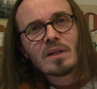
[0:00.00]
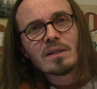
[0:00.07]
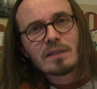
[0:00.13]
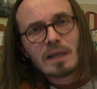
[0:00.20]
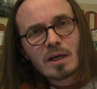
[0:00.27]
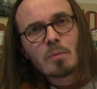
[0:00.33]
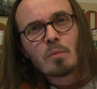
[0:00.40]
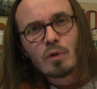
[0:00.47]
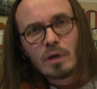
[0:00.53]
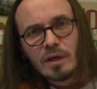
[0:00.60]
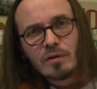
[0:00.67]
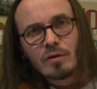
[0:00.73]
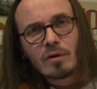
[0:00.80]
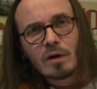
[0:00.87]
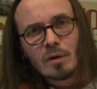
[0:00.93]
take a
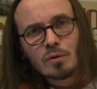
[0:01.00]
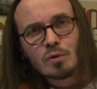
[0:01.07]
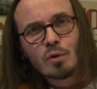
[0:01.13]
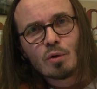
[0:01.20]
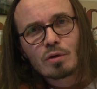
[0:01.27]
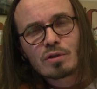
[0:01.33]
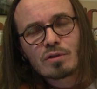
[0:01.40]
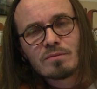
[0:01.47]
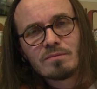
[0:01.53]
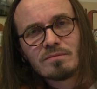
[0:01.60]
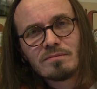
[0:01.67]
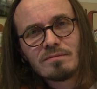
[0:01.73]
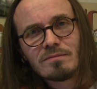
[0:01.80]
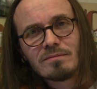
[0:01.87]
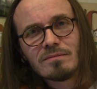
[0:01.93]
breather outdoors
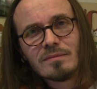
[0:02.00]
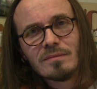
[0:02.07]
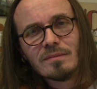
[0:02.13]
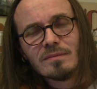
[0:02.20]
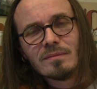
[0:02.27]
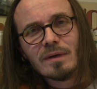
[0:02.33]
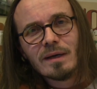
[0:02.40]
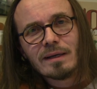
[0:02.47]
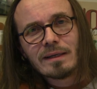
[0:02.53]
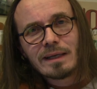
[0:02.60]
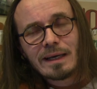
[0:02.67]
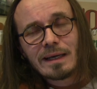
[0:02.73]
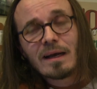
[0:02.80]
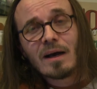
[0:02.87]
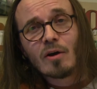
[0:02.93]
and
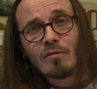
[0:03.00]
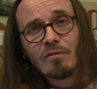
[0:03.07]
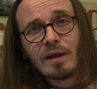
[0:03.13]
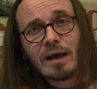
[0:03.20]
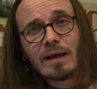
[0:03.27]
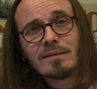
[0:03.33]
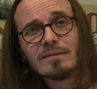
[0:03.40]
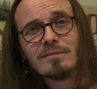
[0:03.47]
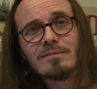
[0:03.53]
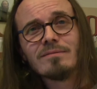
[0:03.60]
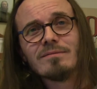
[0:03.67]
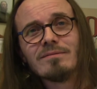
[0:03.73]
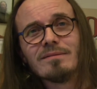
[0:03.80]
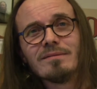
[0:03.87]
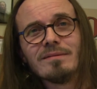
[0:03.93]
get out of that,
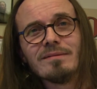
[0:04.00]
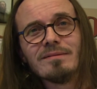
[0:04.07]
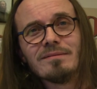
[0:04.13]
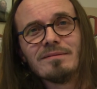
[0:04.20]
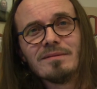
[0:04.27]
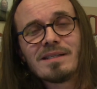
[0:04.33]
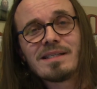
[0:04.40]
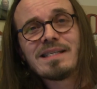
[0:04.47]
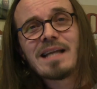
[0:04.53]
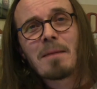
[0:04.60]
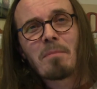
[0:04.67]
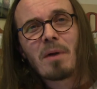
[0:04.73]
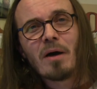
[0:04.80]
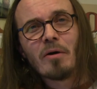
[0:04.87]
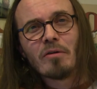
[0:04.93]

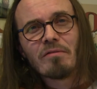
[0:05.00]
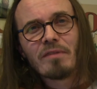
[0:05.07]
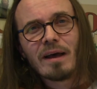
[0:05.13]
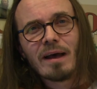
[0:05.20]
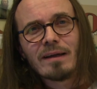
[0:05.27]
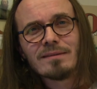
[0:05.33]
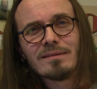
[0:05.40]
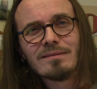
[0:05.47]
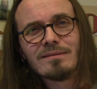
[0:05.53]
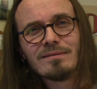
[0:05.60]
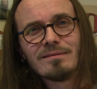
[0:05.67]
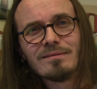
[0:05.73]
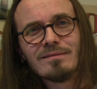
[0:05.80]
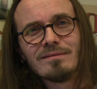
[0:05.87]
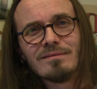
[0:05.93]
snap out of that
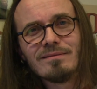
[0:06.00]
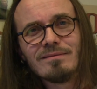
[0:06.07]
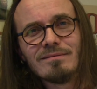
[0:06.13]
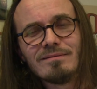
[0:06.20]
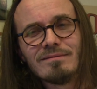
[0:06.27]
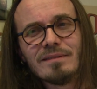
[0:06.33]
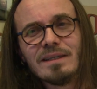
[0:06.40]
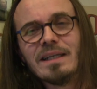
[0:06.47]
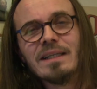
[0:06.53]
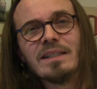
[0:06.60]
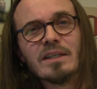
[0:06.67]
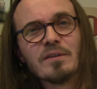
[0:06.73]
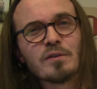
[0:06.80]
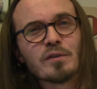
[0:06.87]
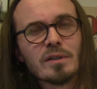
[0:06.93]

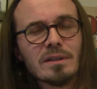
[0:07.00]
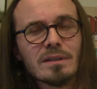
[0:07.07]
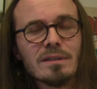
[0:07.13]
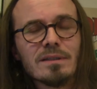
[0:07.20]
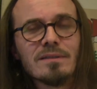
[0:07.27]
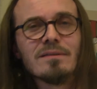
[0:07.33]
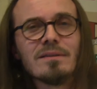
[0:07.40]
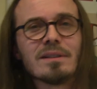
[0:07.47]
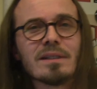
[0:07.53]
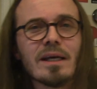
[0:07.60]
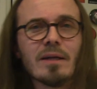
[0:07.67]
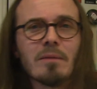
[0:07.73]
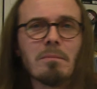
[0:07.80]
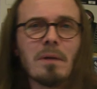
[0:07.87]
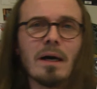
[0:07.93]
indifferent
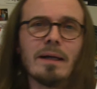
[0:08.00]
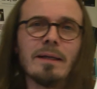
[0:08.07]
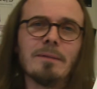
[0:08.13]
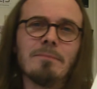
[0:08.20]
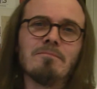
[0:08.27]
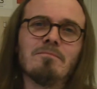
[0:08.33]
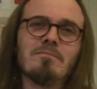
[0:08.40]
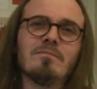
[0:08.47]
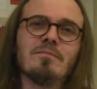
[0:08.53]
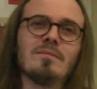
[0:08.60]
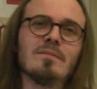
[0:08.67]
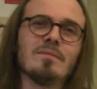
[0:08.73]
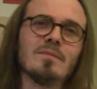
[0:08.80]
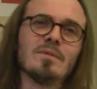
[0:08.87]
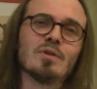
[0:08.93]
state of mind
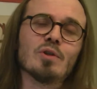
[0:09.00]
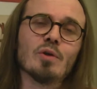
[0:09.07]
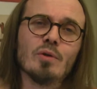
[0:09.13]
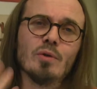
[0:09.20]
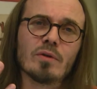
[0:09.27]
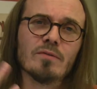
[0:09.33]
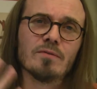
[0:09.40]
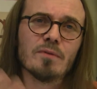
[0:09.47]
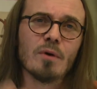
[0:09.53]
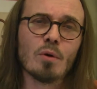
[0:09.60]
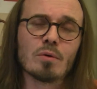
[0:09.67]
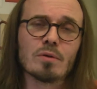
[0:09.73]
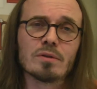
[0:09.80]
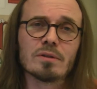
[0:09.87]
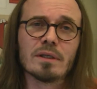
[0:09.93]
so you can
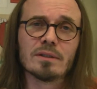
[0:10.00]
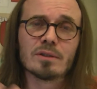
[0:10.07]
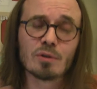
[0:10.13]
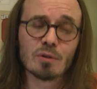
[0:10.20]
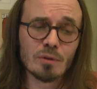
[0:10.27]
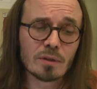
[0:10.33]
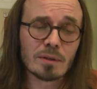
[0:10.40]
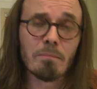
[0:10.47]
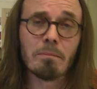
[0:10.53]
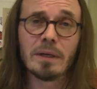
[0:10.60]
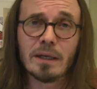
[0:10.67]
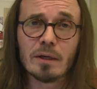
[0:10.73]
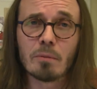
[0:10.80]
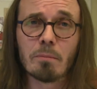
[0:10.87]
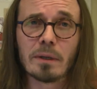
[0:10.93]
focus and so you can be
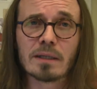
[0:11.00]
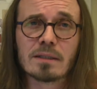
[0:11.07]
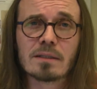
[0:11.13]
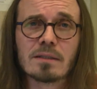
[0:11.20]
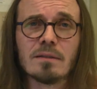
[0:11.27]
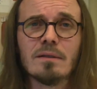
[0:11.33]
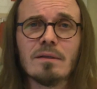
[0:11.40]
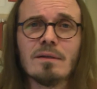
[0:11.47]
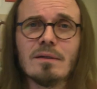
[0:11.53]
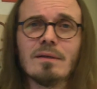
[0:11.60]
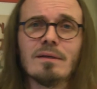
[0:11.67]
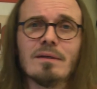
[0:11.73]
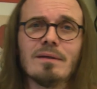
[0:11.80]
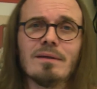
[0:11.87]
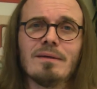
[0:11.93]
your best.
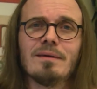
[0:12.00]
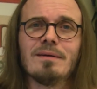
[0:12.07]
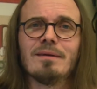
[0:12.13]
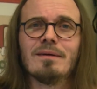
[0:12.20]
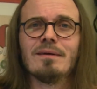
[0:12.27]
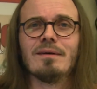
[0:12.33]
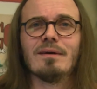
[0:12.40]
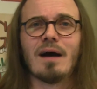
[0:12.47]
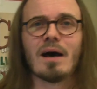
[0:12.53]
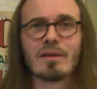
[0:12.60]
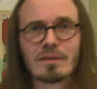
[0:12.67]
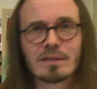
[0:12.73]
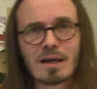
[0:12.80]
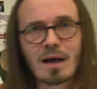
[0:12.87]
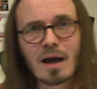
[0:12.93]

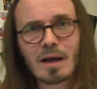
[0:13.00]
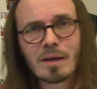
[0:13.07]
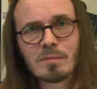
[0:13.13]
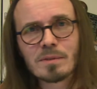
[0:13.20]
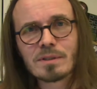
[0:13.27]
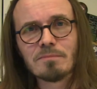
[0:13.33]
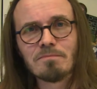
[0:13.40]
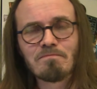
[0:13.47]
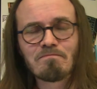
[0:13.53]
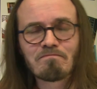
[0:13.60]
Other times,